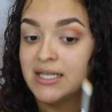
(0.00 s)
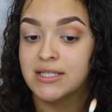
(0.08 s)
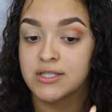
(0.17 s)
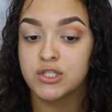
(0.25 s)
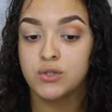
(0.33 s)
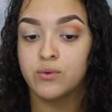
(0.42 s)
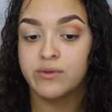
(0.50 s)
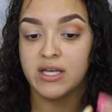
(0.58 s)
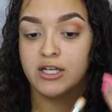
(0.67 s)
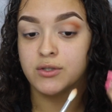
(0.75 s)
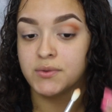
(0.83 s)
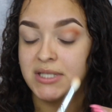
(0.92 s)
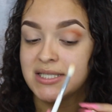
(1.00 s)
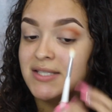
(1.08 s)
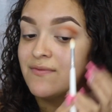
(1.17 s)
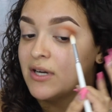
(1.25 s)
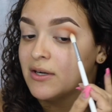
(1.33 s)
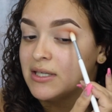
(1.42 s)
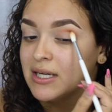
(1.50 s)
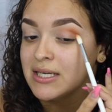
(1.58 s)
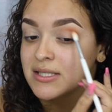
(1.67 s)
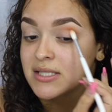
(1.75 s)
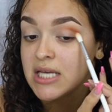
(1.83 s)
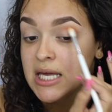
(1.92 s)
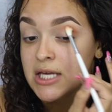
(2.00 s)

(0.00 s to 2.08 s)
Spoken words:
into the crease very nice.